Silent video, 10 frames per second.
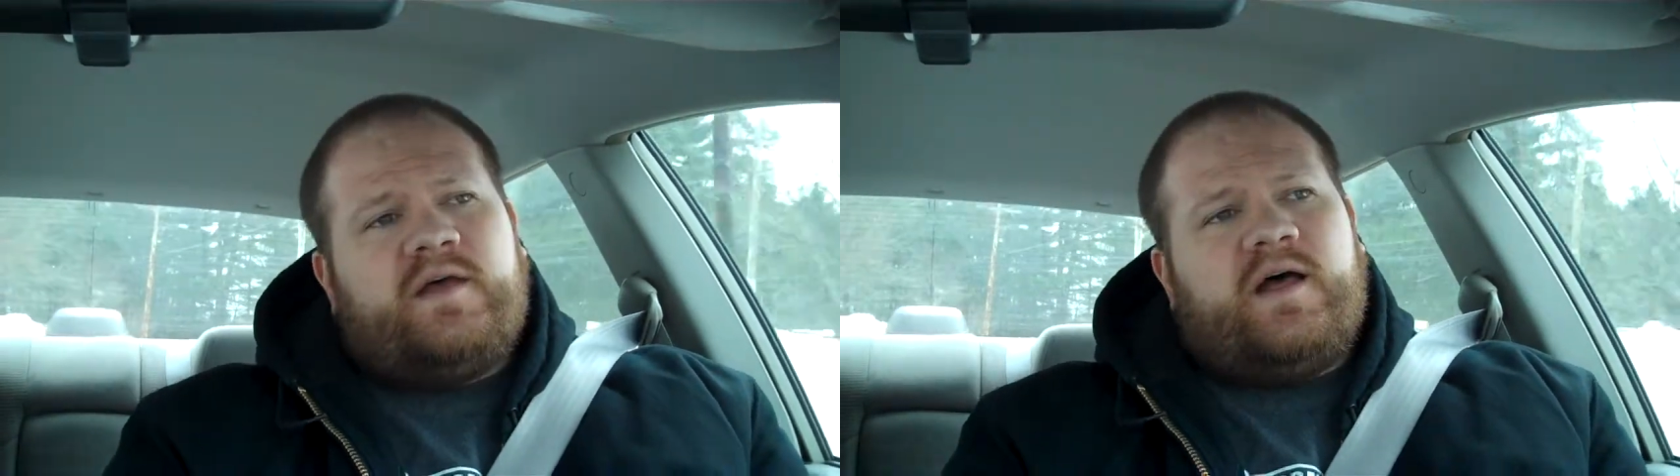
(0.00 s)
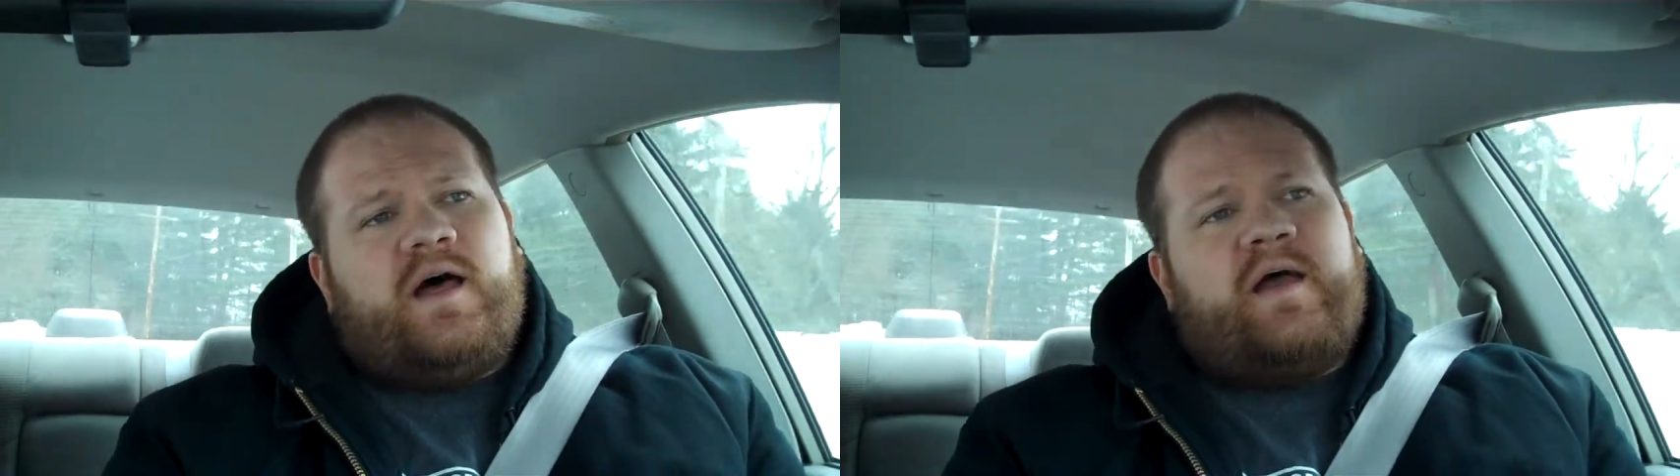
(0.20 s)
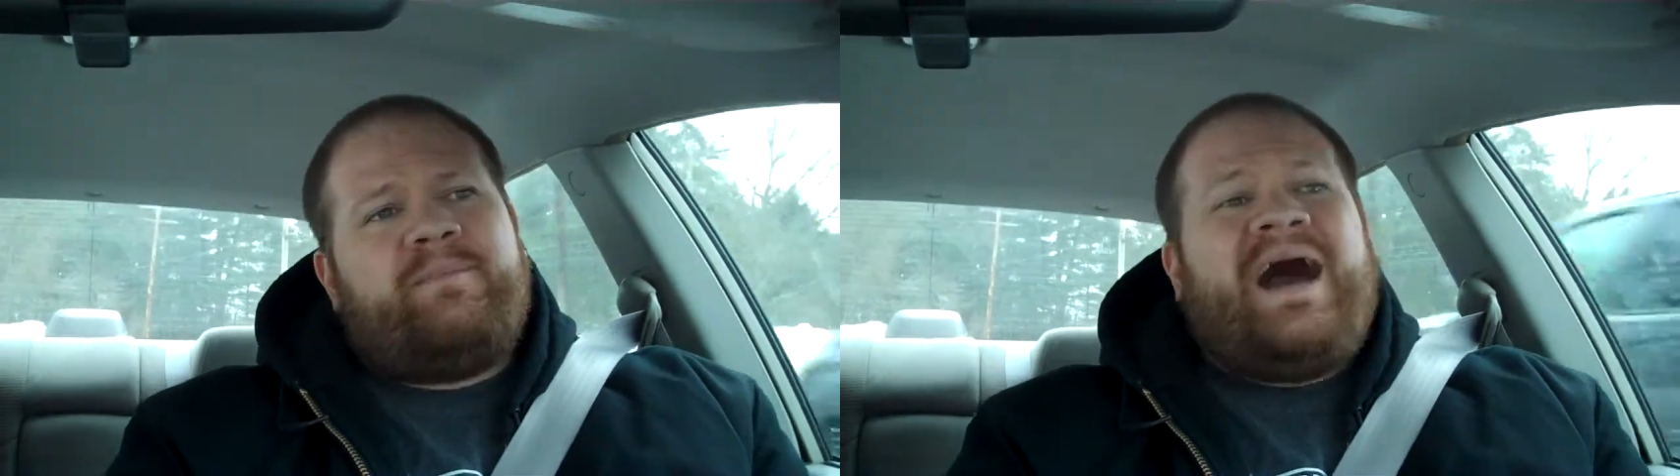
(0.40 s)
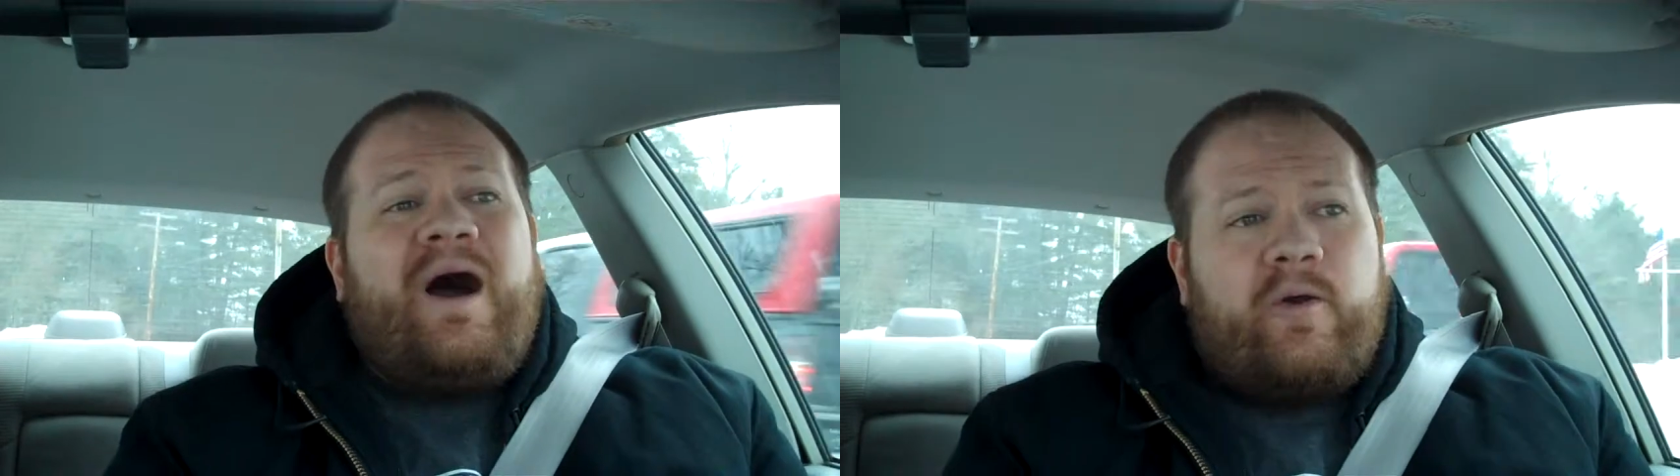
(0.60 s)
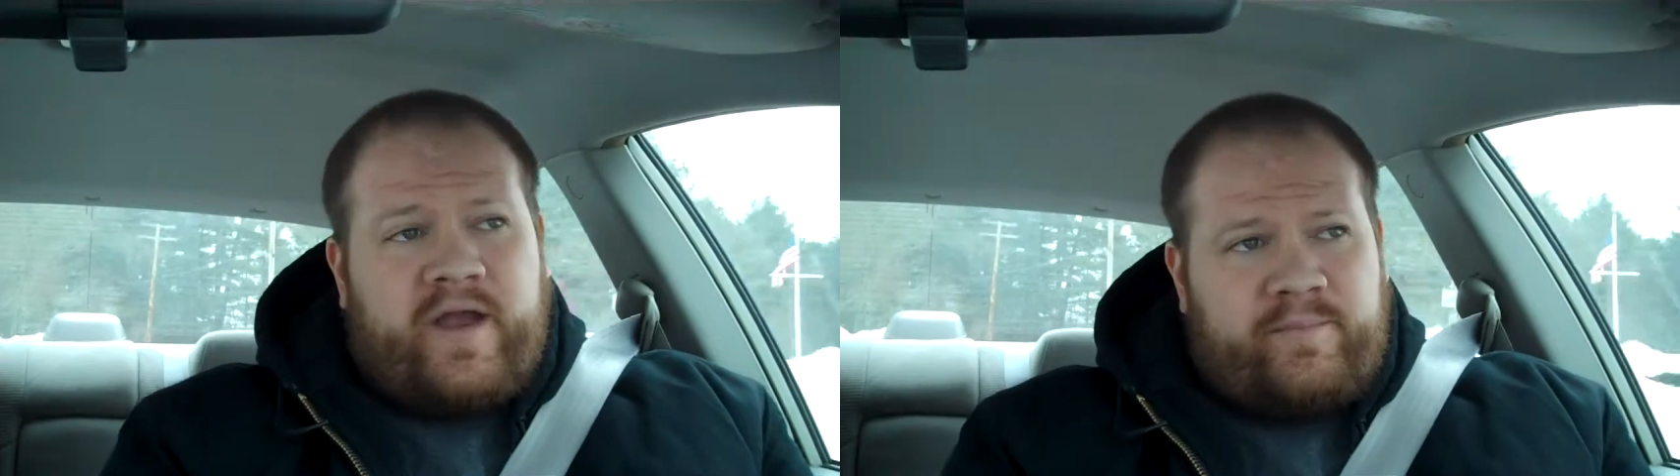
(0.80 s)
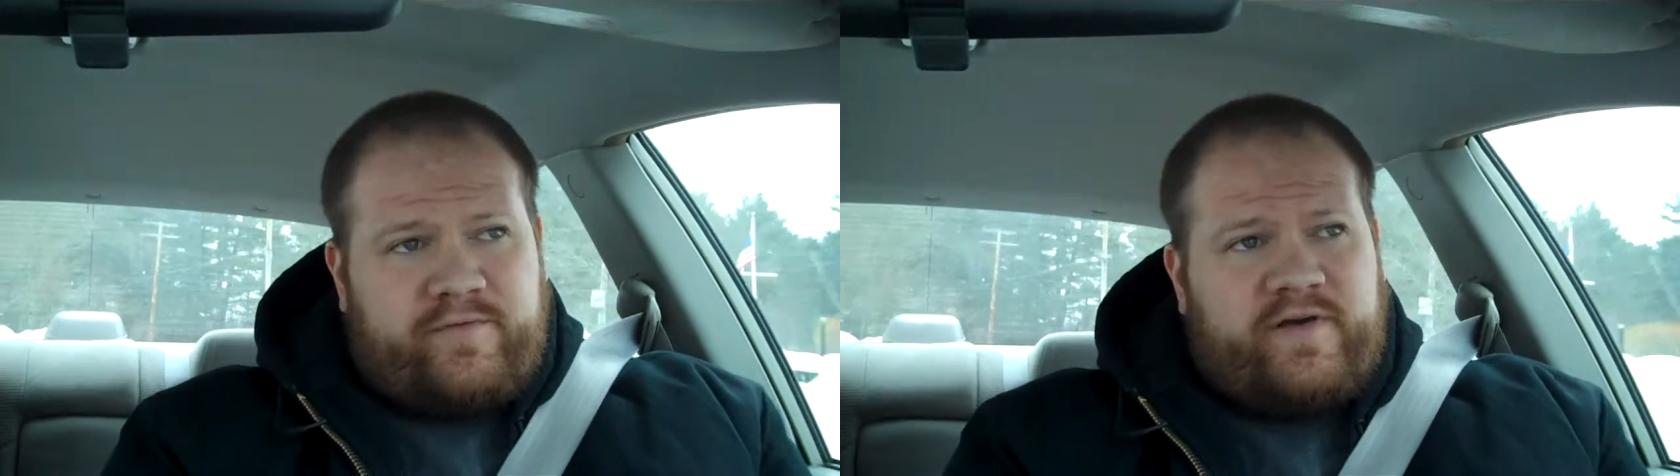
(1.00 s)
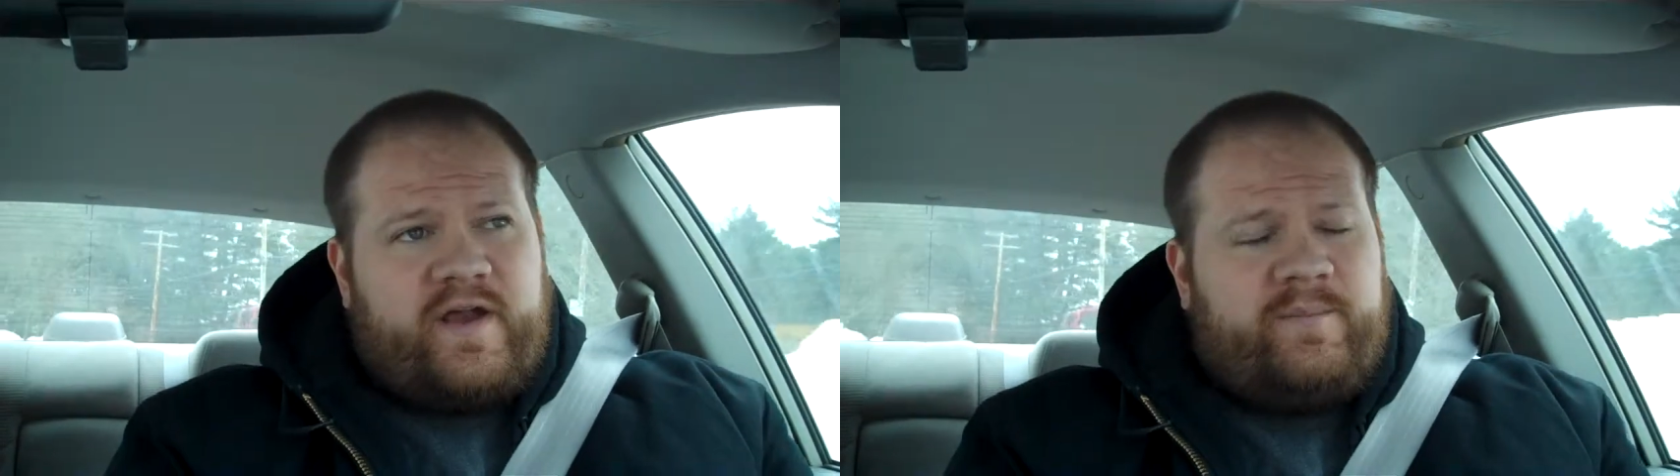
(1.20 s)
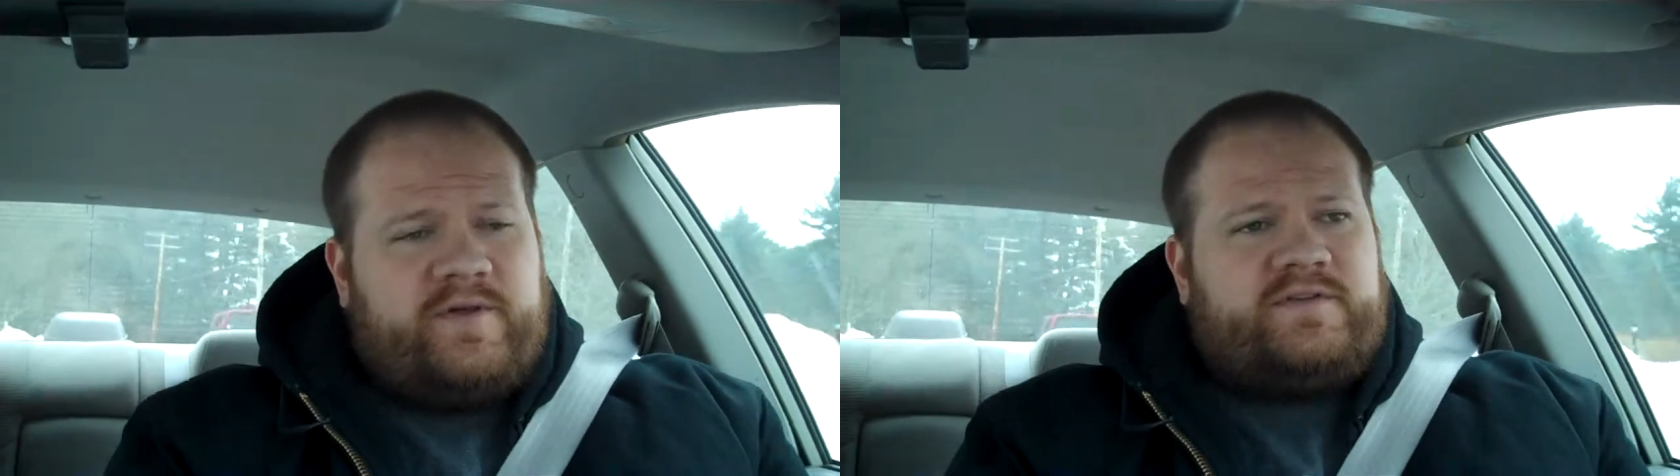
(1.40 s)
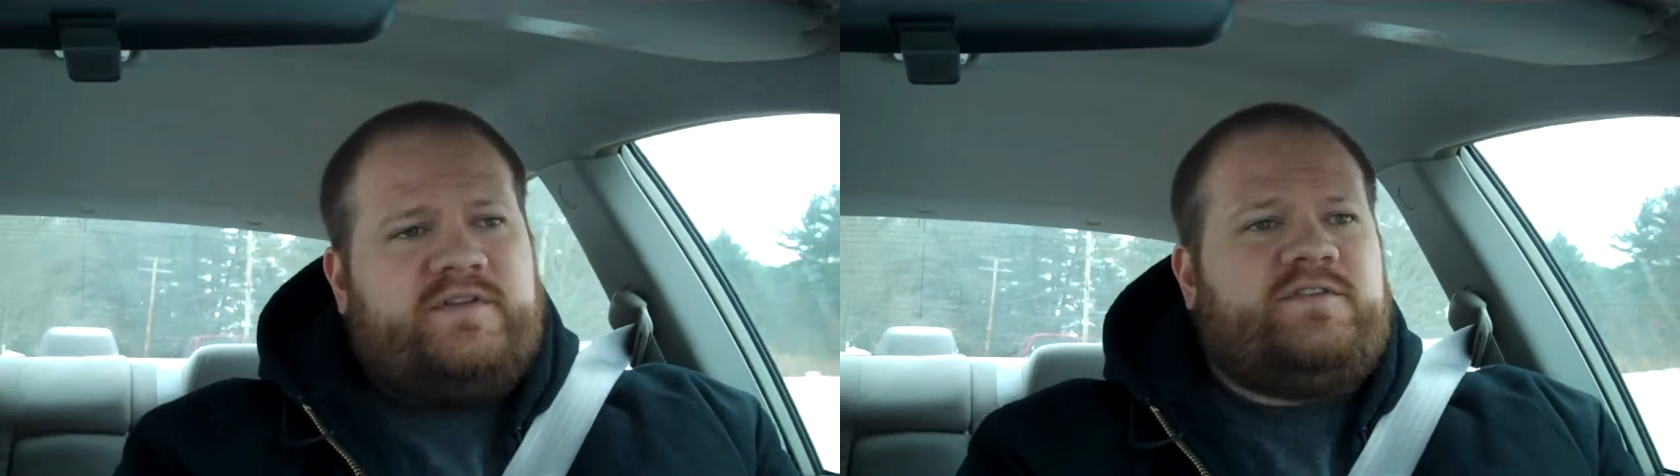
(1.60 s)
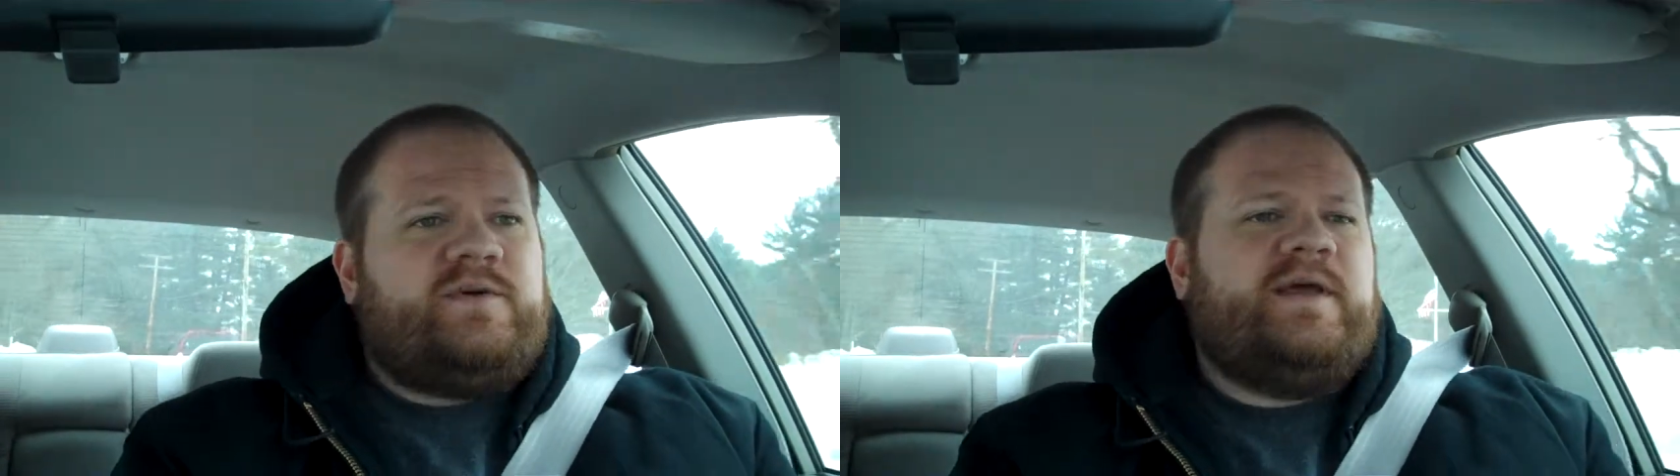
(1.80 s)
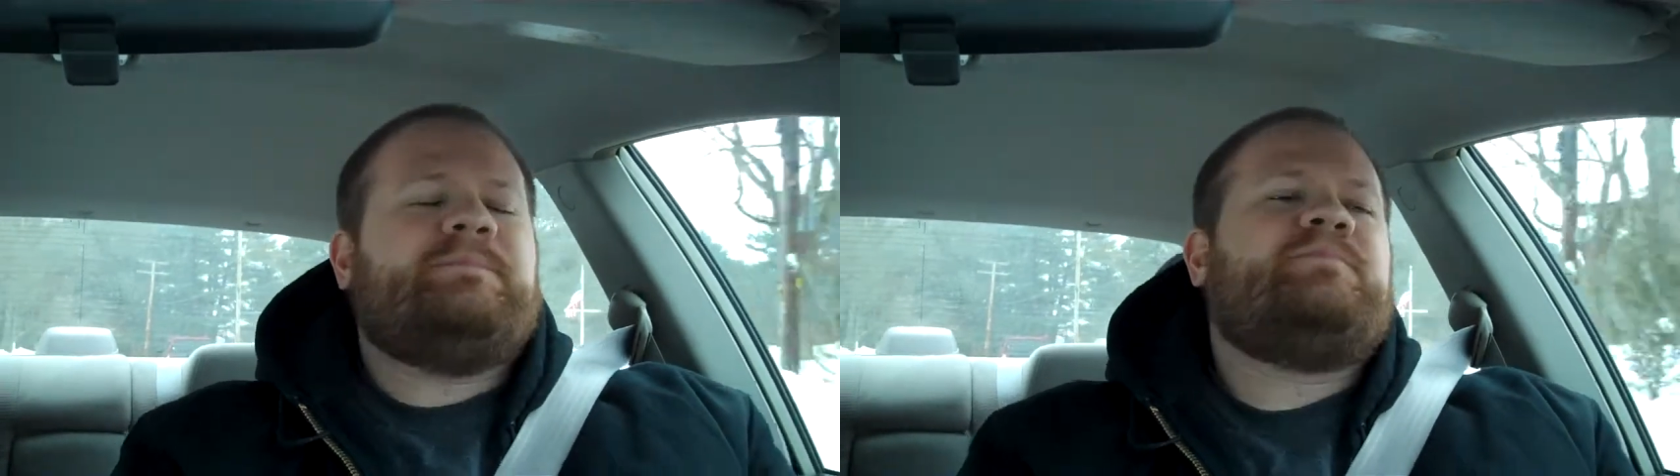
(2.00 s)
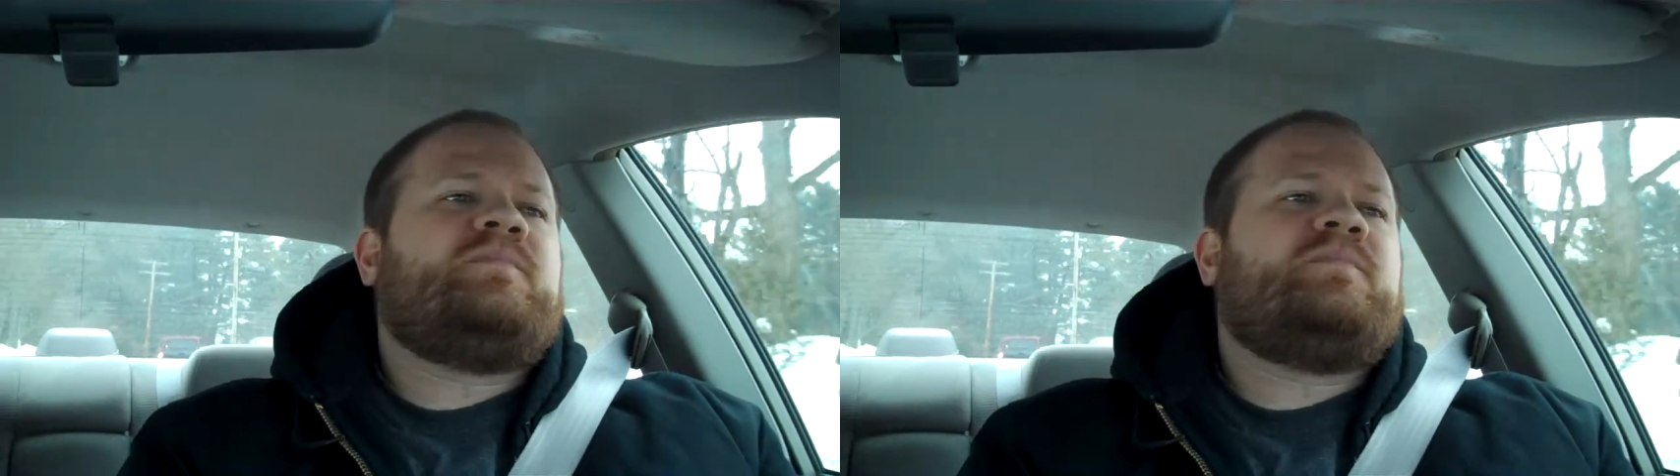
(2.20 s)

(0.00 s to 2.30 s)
a power amplifier built into it.